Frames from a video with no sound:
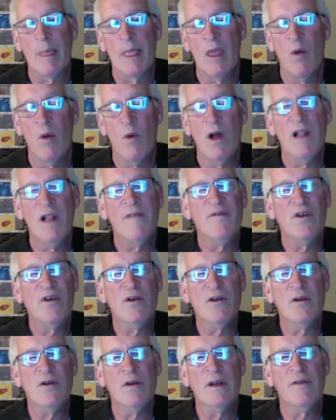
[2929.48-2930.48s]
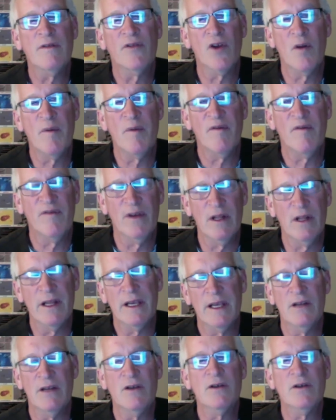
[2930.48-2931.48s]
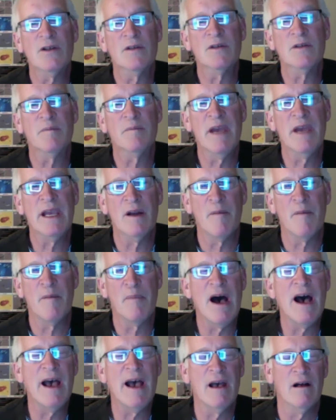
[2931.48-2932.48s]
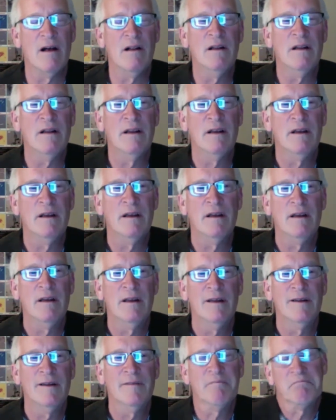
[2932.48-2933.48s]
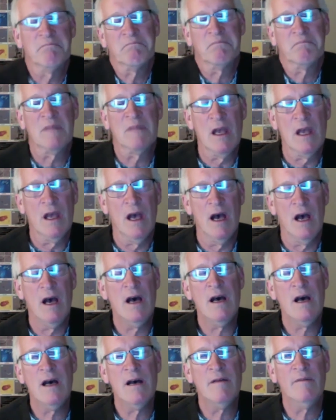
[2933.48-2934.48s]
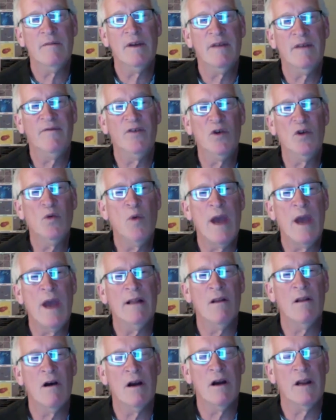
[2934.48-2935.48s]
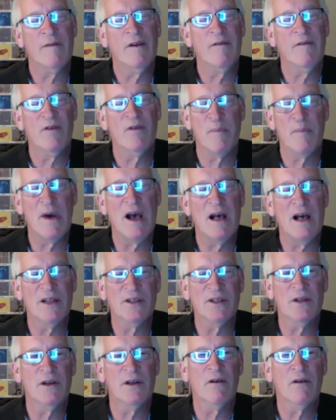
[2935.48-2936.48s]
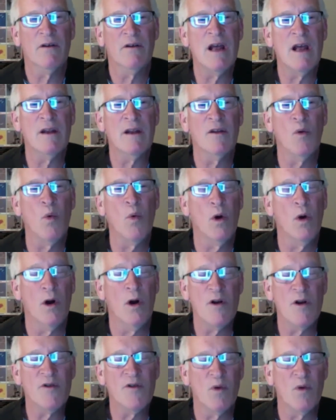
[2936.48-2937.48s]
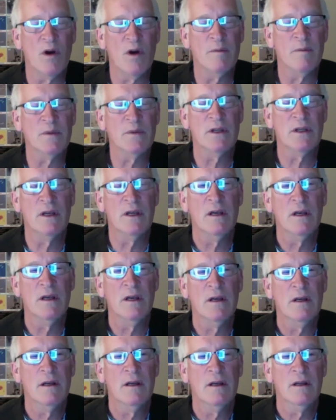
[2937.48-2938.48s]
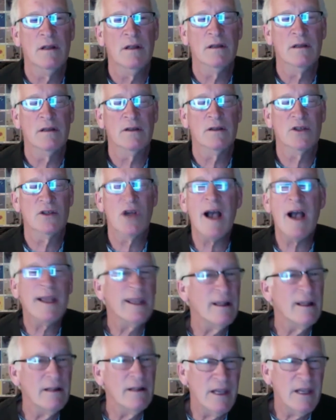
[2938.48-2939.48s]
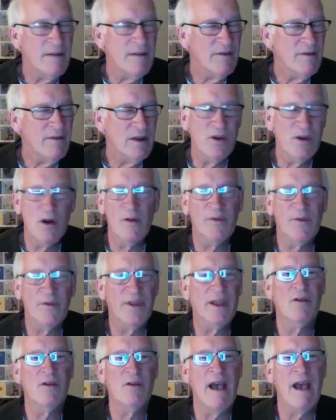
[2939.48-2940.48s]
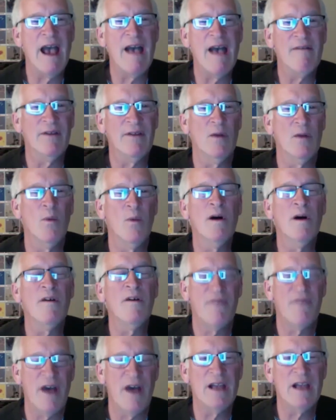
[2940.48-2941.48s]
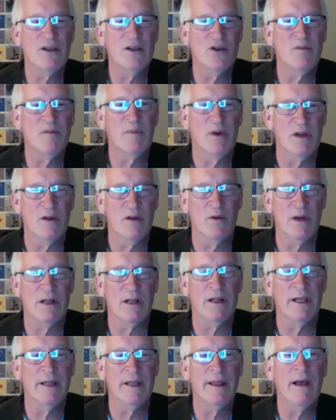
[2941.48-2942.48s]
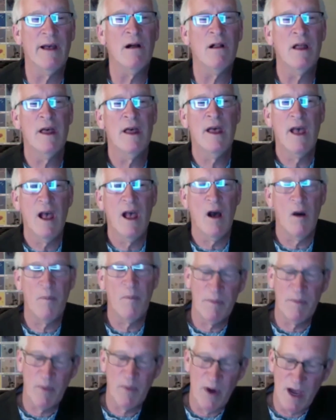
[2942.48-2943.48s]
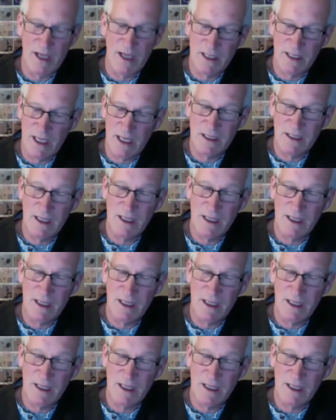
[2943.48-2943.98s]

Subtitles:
Well, if you're doing thermophilic and you're just making a pile, if you wait long enough, if your pile's on the ground, the earthworms, shockingly, even if you don't think you have any, will find you pretty quickly, and they'll help the process.